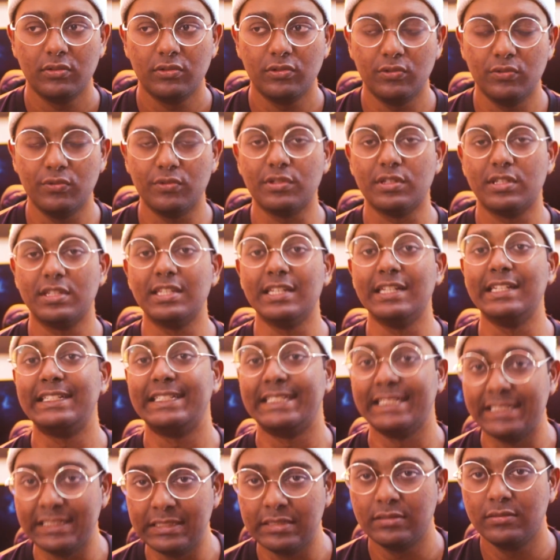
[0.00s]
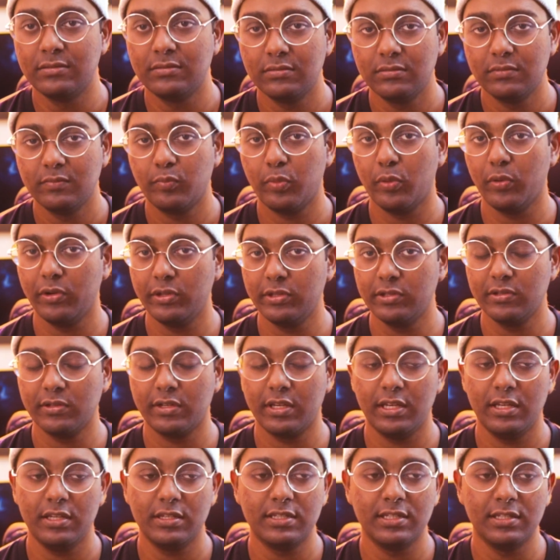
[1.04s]
to certain points,
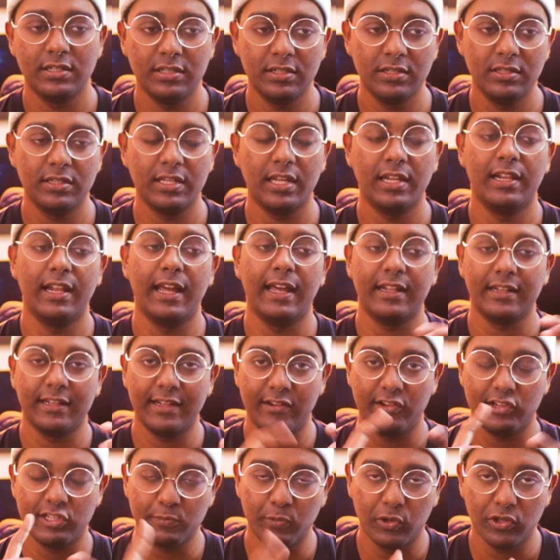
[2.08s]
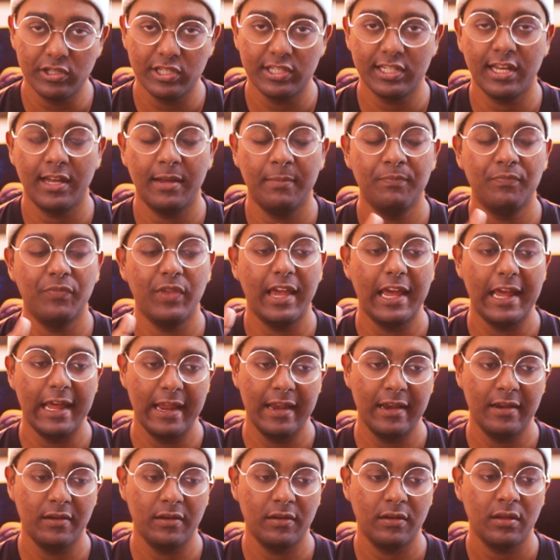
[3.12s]
okay? Certain time, like the response time
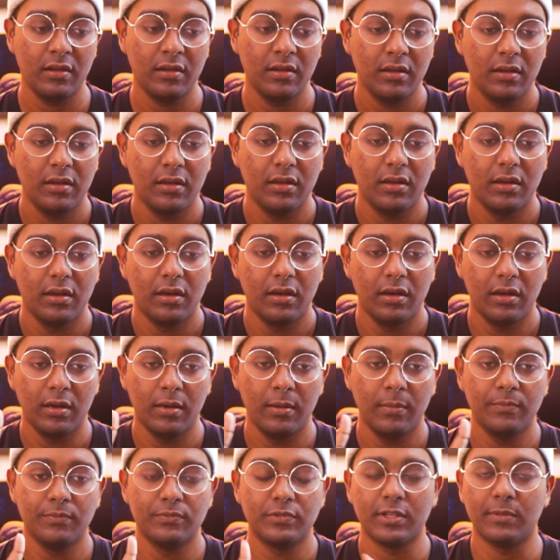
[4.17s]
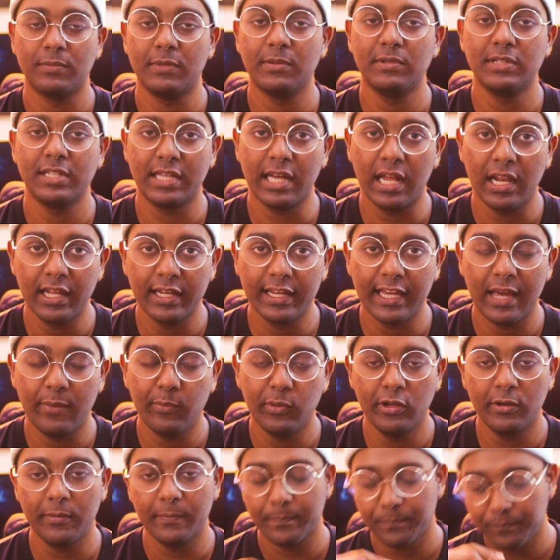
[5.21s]
and sometimes the color
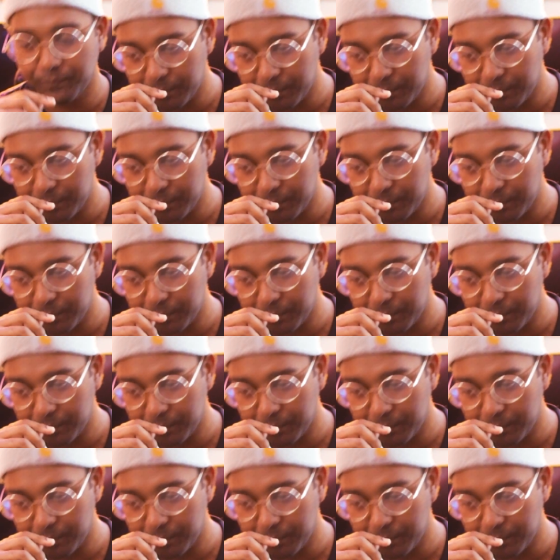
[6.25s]
gamut.